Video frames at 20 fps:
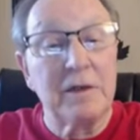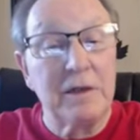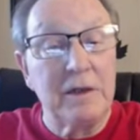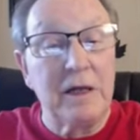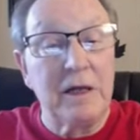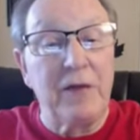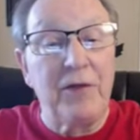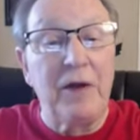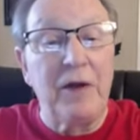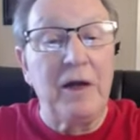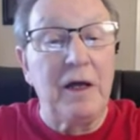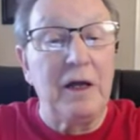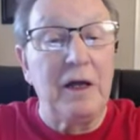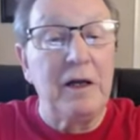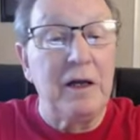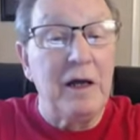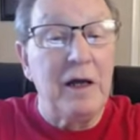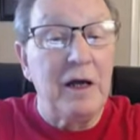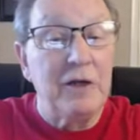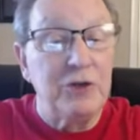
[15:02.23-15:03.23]
Nothing
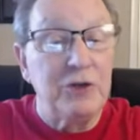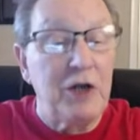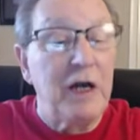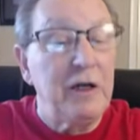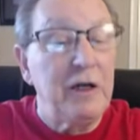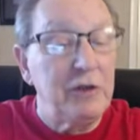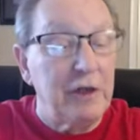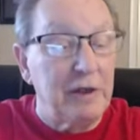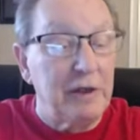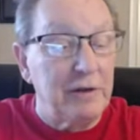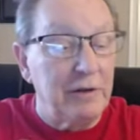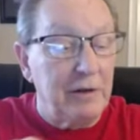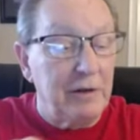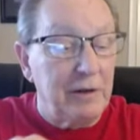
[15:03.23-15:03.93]
can change it.